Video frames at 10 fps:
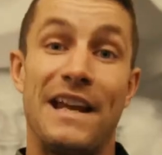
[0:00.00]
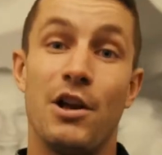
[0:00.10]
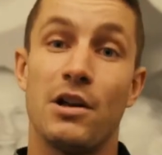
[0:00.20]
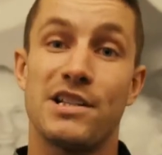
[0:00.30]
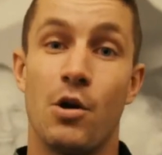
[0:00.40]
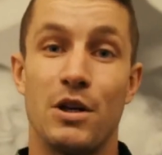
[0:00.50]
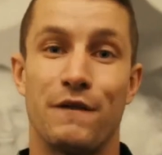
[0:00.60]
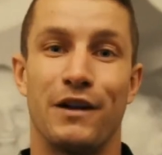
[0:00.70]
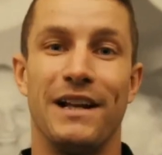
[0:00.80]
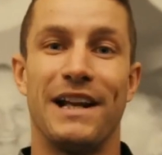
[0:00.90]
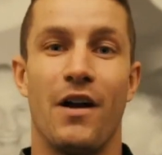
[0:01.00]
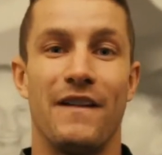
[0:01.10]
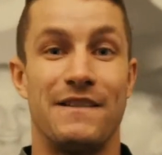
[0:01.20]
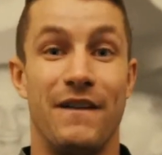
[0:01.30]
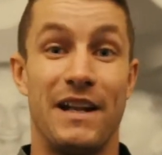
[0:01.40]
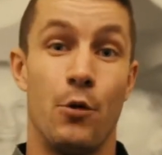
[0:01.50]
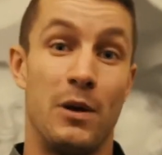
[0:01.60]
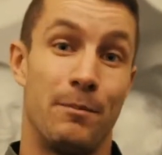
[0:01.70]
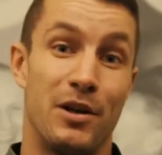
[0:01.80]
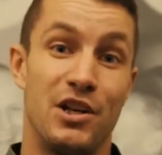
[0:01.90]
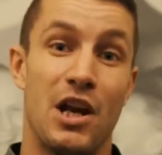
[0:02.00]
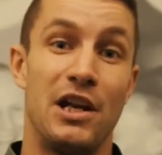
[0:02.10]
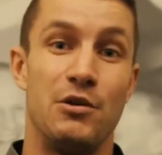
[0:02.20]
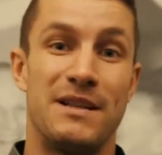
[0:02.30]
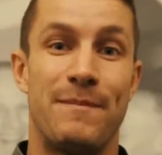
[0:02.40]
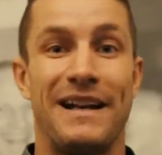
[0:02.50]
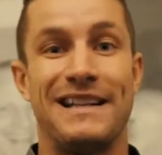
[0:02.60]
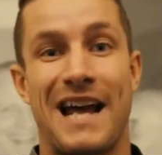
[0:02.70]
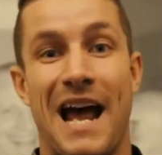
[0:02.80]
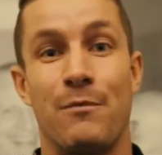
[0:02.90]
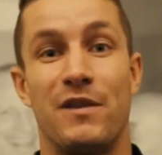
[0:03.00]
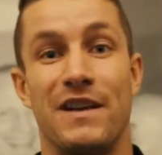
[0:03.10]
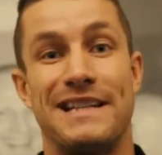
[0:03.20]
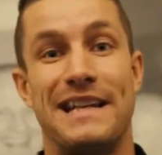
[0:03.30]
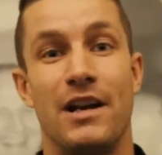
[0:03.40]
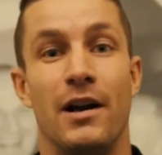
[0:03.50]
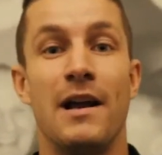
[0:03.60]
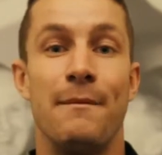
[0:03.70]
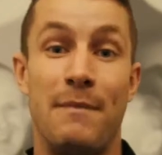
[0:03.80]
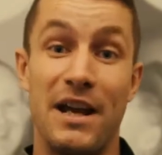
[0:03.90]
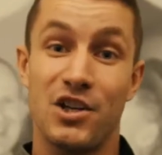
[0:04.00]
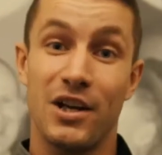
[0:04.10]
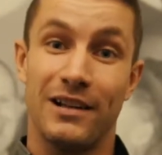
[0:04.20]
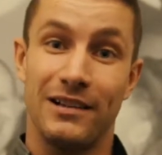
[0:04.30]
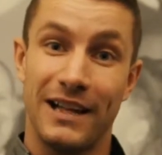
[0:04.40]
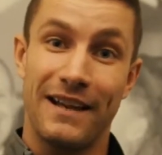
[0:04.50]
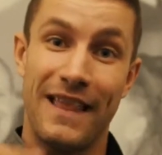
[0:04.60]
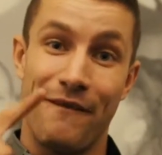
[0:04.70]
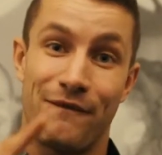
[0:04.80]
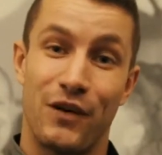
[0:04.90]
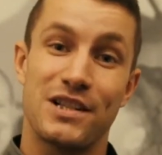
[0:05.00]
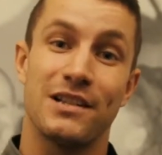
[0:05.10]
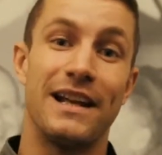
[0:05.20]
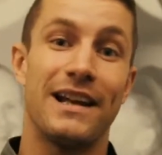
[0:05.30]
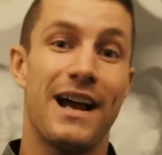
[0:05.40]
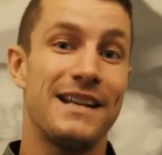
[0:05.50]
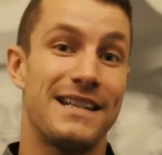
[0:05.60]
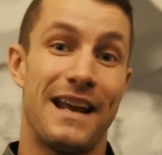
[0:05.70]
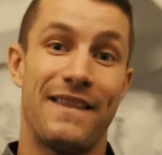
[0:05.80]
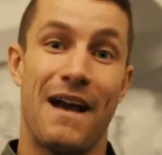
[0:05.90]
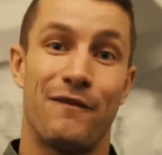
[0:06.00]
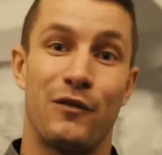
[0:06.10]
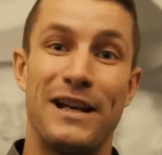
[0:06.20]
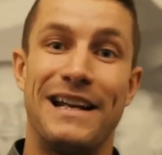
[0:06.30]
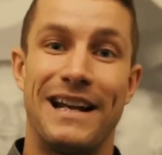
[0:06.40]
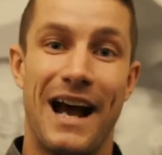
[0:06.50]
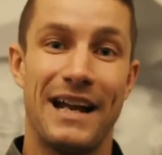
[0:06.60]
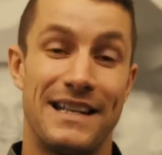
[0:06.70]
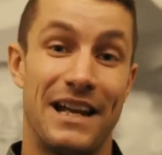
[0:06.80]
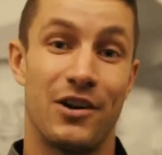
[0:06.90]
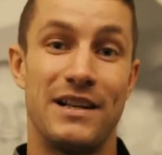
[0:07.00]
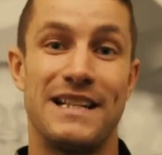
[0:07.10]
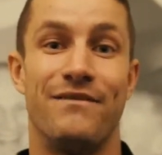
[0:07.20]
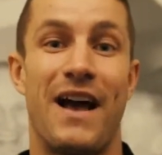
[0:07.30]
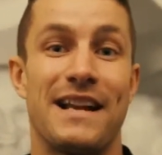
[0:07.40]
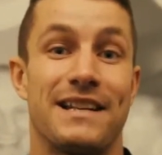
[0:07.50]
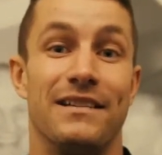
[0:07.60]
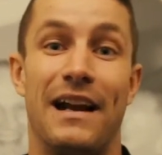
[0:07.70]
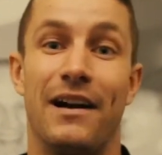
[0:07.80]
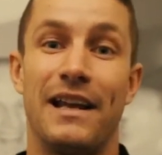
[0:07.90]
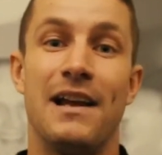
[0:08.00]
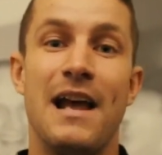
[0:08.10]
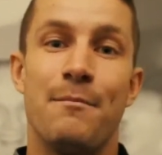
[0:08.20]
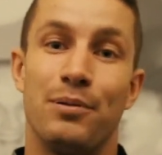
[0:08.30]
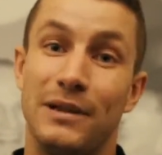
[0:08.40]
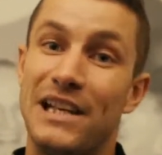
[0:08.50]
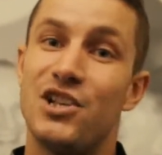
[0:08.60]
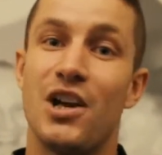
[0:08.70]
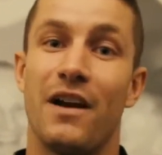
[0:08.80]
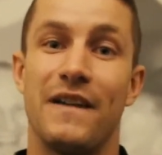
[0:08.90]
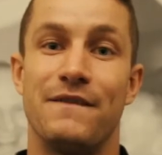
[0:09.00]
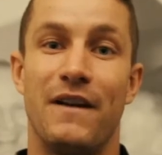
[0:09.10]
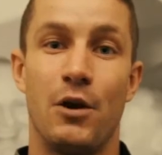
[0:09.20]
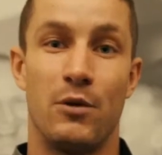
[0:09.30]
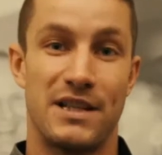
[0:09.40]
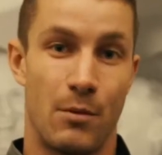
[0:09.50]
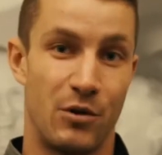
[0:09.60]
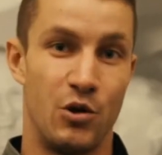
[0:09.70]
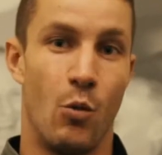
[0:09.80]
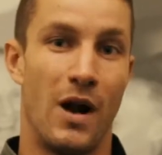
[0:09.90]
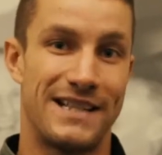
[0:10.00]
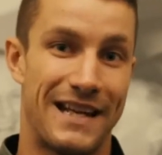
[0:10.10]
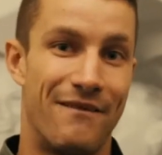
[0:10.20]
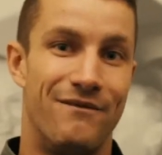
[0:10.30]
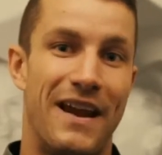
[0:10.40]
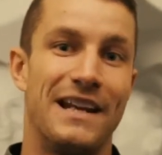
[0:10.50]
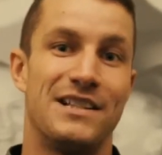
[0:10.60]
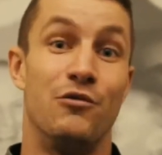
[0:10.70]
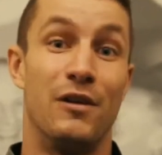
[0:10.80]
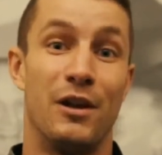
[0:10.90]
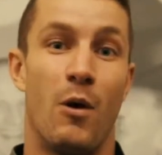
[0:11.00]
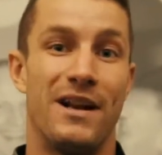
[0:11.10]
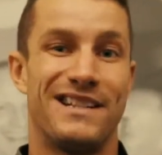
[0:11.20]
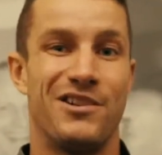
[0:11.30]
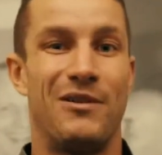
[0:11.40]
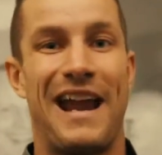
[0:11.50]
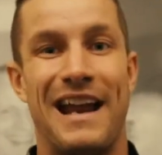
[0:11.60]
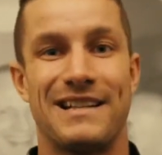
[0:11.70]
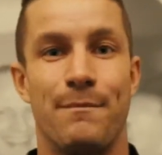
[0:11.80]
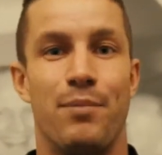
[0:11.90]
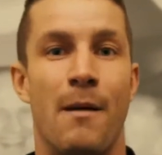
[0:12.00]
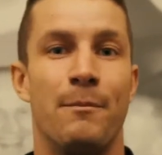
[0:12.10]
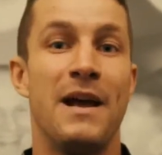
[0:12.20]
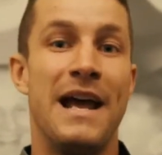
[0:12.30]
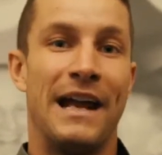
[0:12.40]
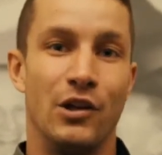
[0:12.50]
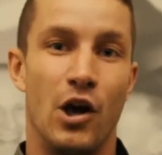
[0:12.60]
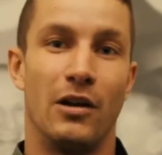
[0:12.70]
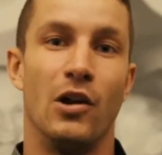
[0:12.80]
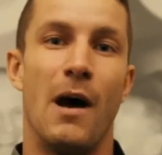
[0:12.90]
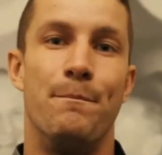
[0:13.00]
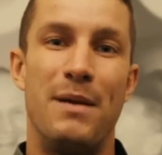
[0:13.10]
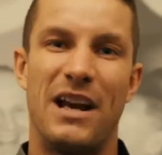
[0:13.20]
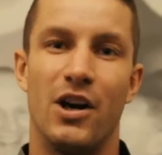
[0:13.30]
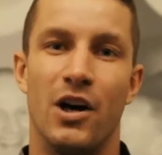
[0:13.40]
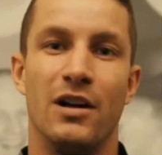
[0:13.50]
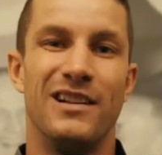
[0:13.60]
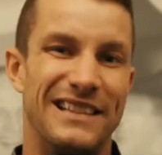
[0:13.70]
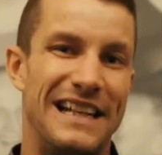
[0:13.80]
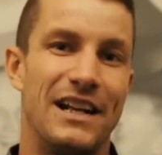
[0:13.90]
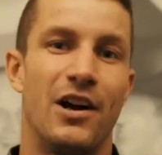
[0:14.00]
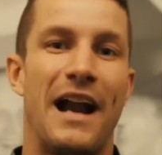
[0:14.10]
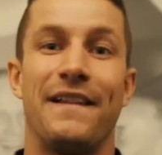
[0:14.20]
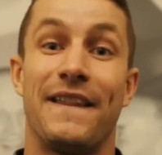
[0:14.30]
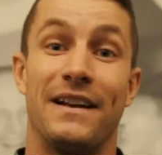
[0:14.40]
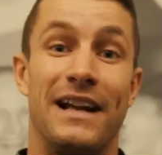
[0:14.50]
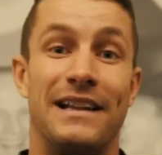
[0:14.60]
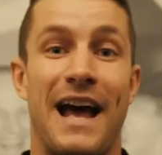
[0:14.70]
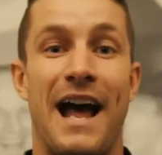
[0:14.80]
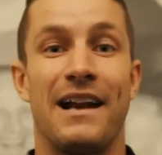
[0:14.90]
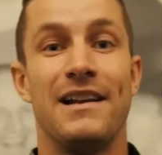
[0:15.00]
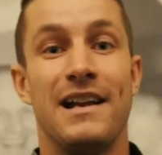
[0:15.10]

Thank you all so much for clicking on this video. We appreciate you spending time with us here. Make sure to click that first link, guys, to get that free guide to increasing vascularity please share this video with someone who wants to get veins, who really wants to enhance the pump and look a lot bigger, leaner, anything like that.